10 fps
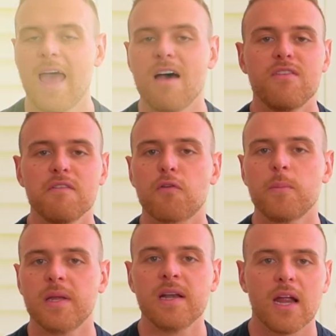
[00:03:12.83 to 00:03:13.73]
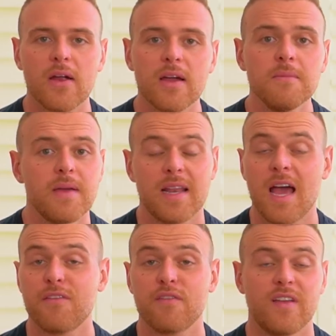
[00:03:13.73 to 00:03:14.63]
Have a forbidden area and
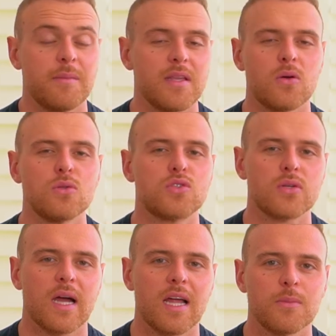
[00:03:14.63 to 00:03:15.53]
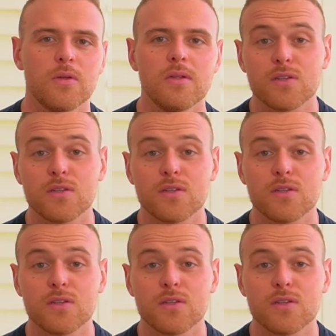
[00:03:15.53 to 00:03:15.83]
have your family hold you accountable.